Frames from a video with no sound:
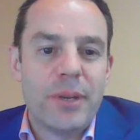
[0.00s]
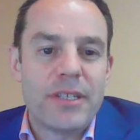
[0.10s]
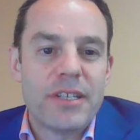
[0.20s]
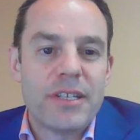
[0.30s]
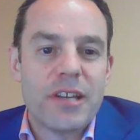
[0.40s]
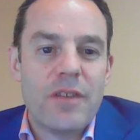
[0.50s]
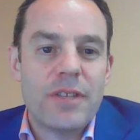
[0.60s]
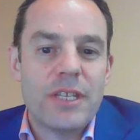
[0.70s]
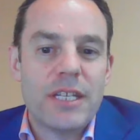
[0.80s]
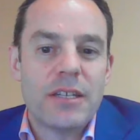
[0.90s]
of business over
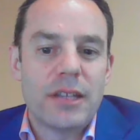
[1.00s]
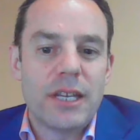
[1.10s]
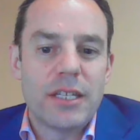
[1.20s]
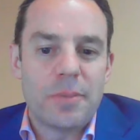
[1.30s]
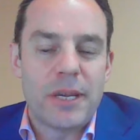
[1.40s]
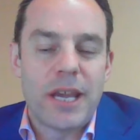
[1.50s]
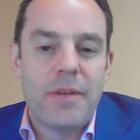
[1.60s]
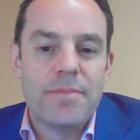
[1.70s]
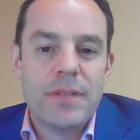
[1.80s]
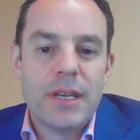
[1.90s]
the years, I think it's
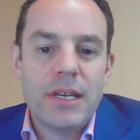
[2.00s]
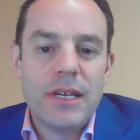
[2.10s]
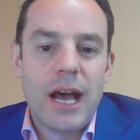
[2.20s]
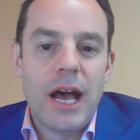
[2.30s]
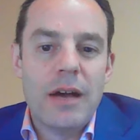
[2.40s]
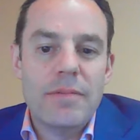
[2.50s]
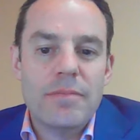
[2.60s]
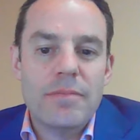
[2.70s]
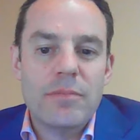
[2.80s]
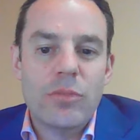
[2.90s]
become um,
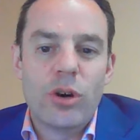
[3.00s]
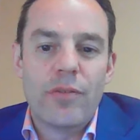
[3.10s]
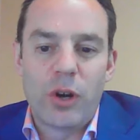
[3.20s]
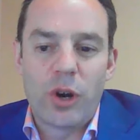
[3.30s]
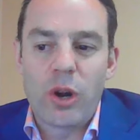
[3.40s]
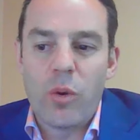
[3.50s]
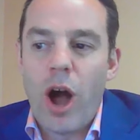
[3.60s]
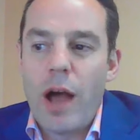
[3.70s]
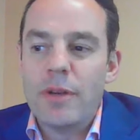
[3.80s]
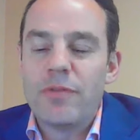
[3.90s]
more of a
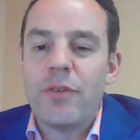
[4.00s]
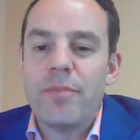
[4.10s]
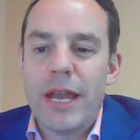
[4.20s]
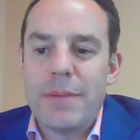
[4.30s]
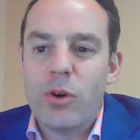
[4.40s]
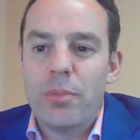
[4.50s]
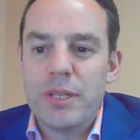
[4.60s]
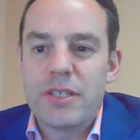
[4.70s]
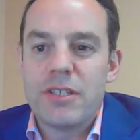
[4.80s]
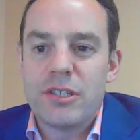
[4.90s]
requirement for many more
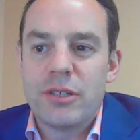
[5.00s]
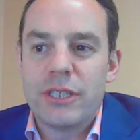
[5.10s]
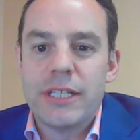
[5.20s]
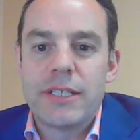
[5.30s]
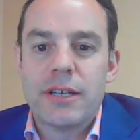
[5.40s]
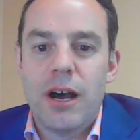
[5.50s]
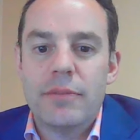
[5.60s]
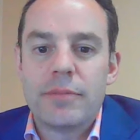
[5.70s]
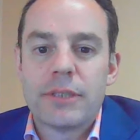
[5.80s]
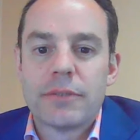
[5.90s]
business during these
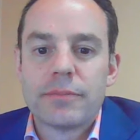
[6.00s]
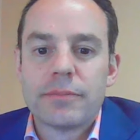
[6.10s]
times.